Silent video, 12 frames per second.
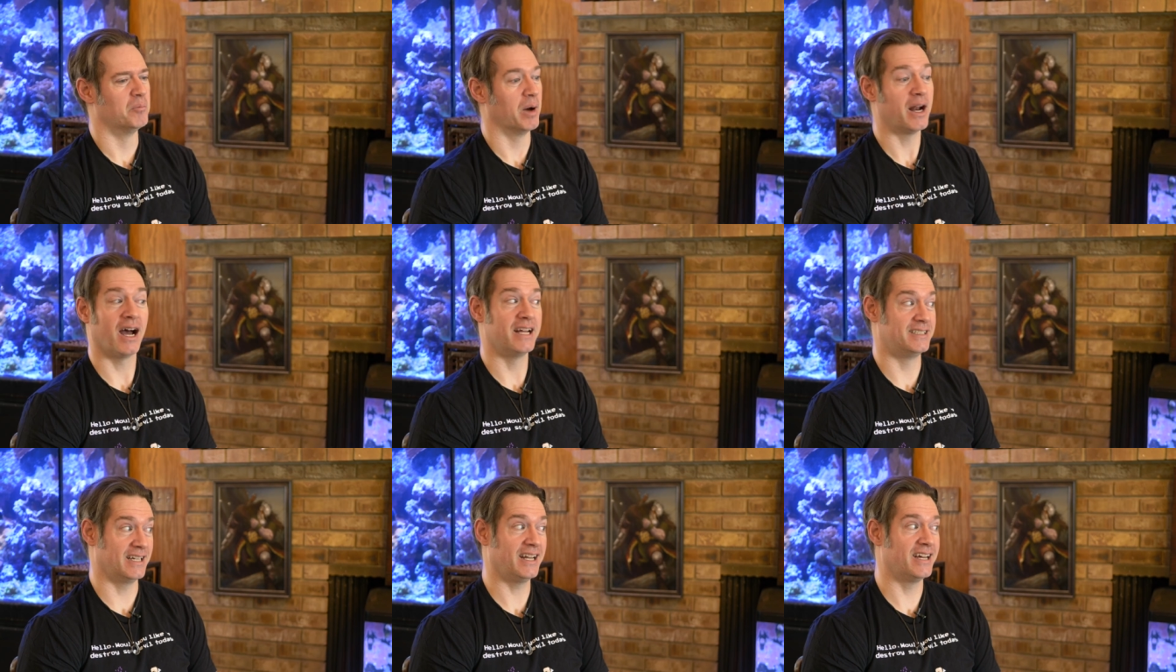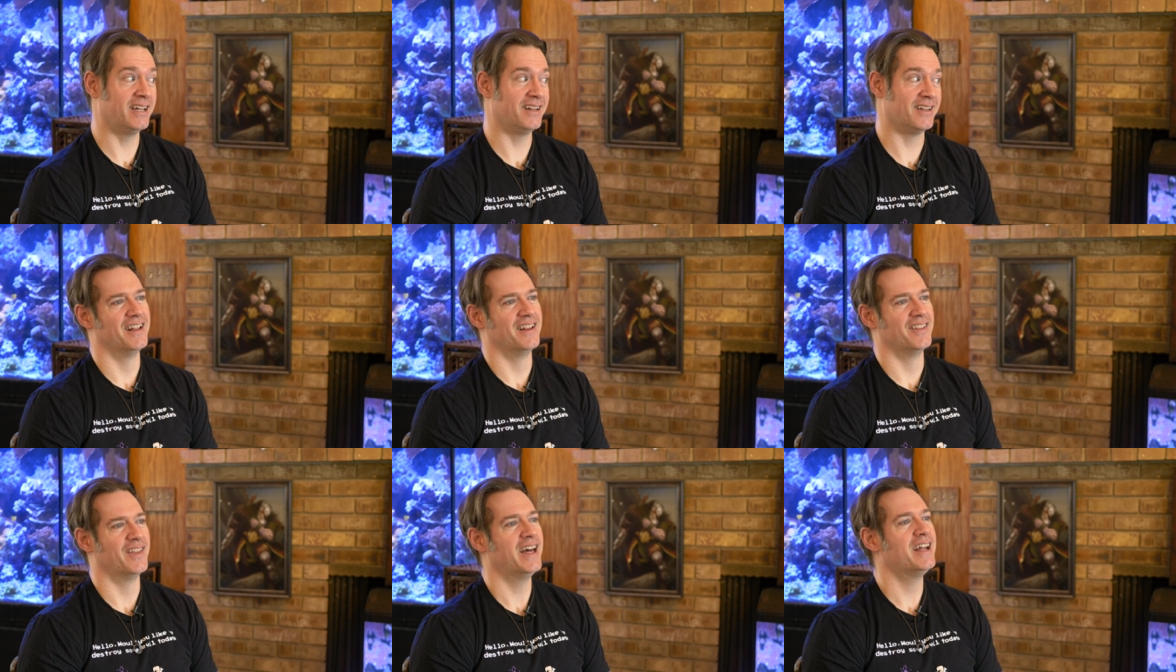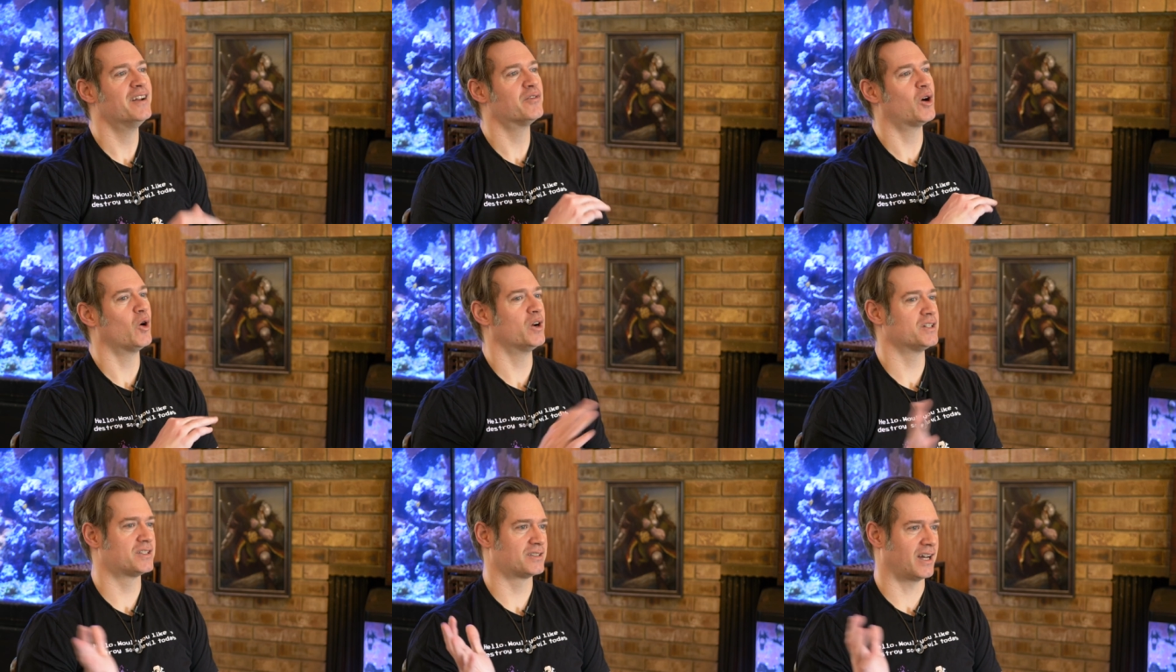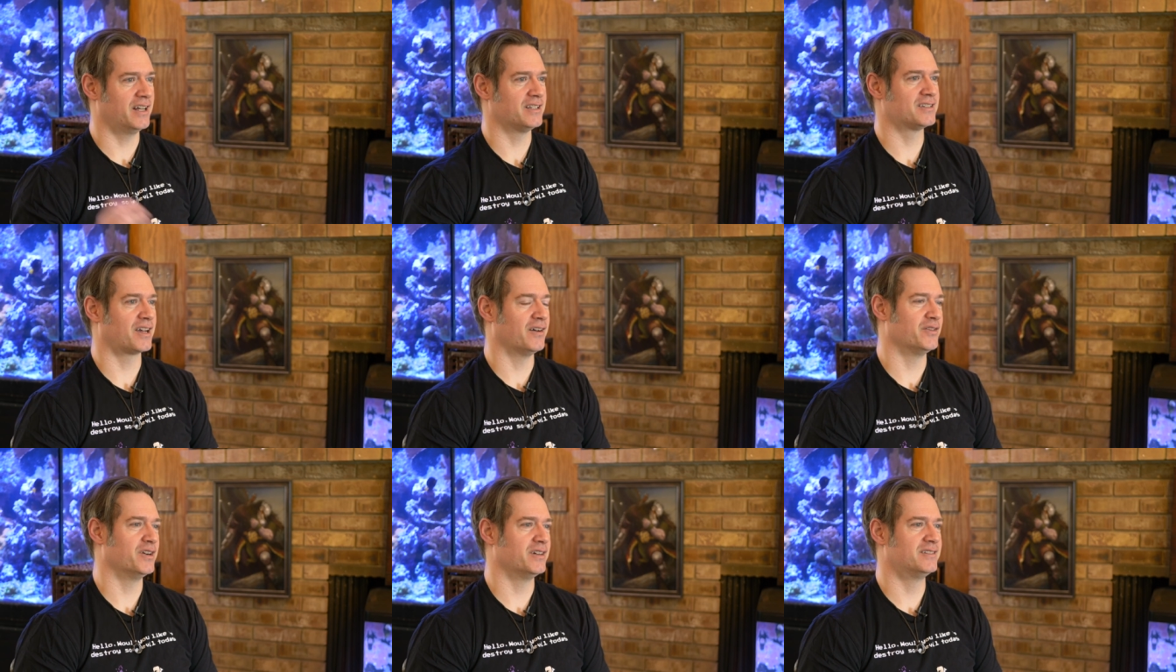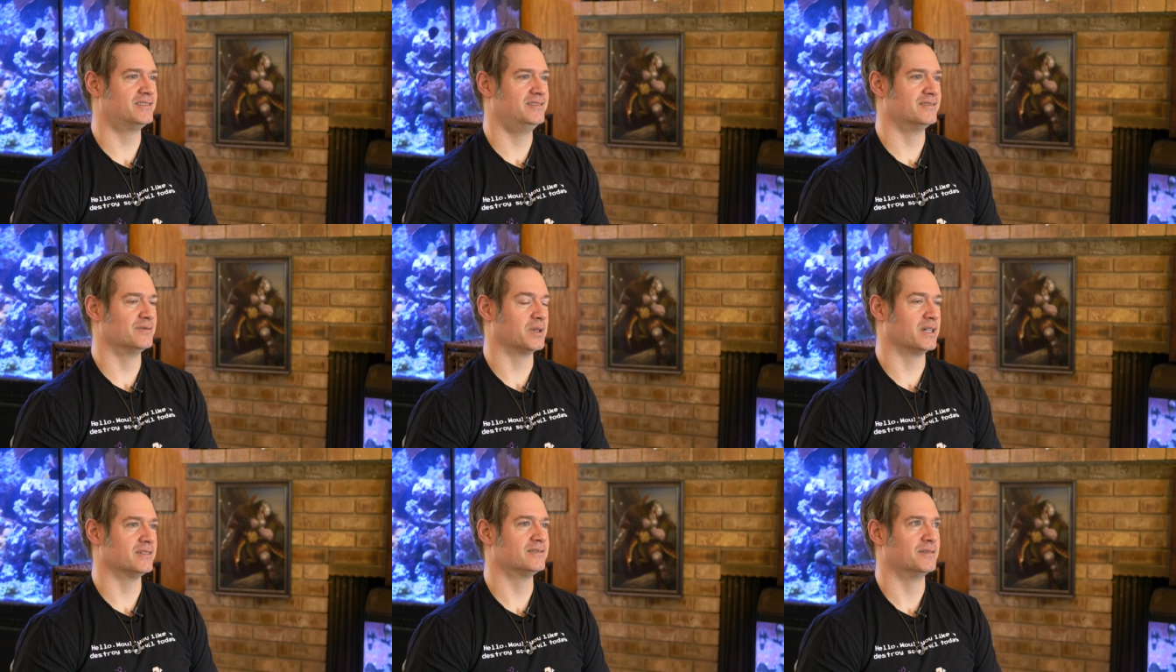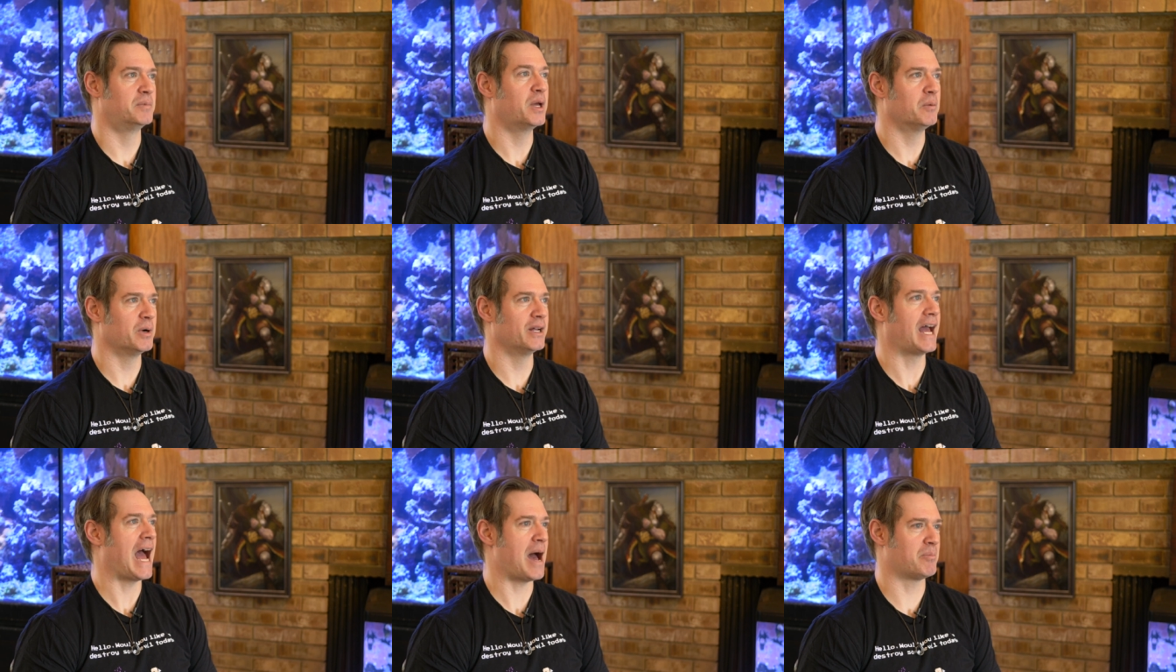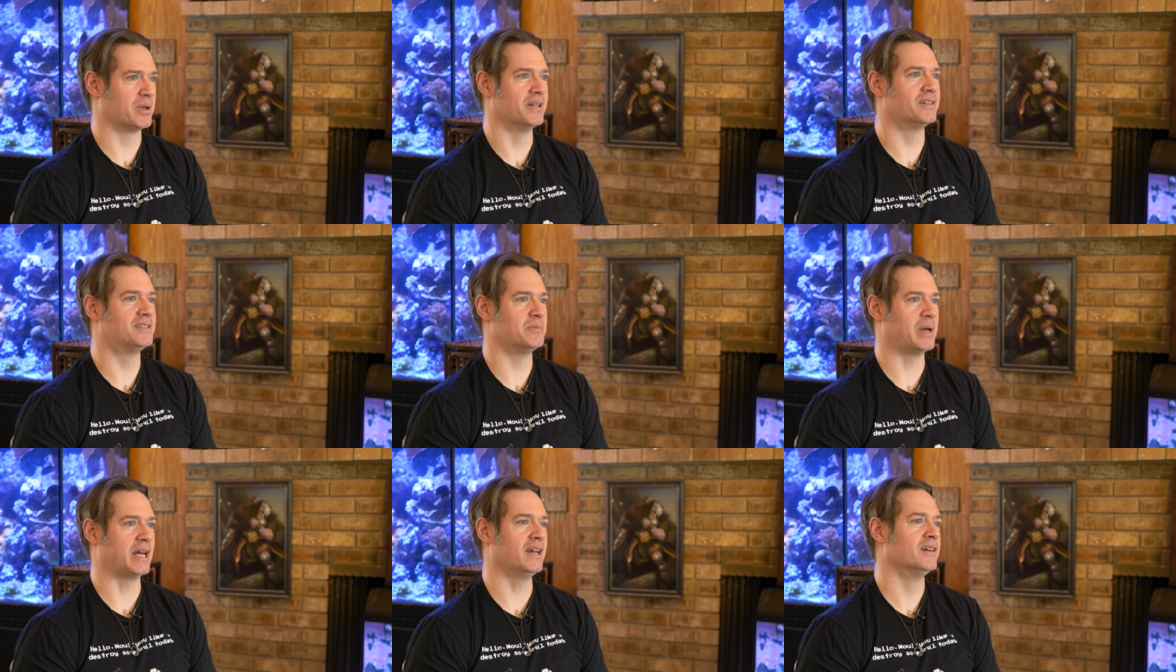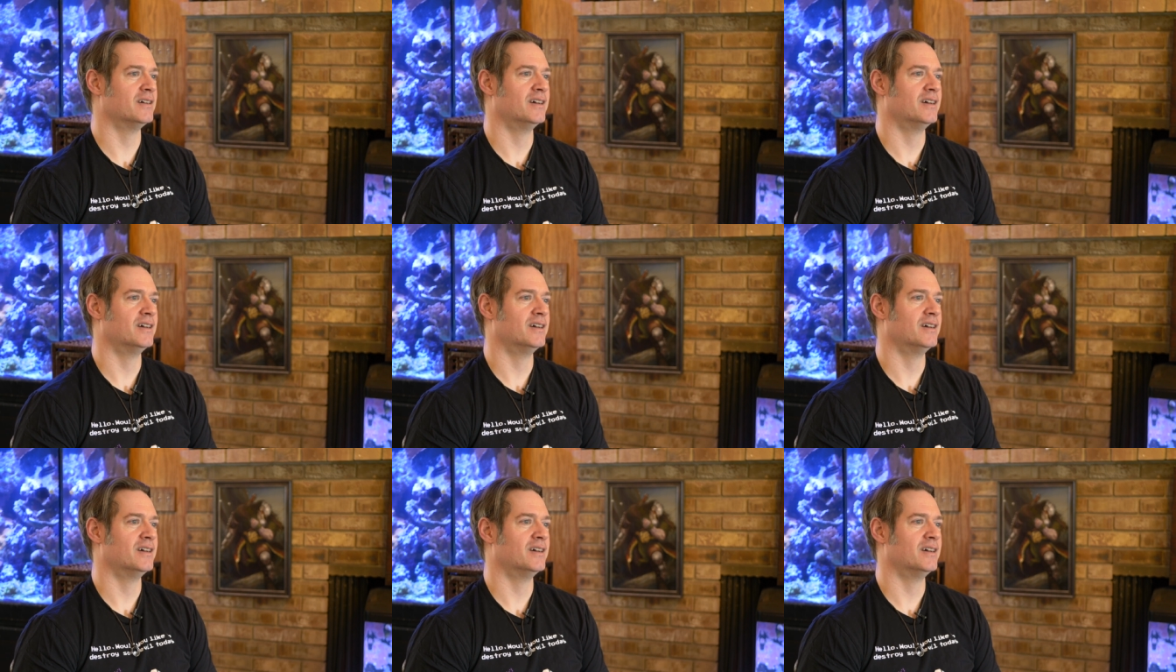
but I did it. Then of course I discovered, well, puberty happened to me.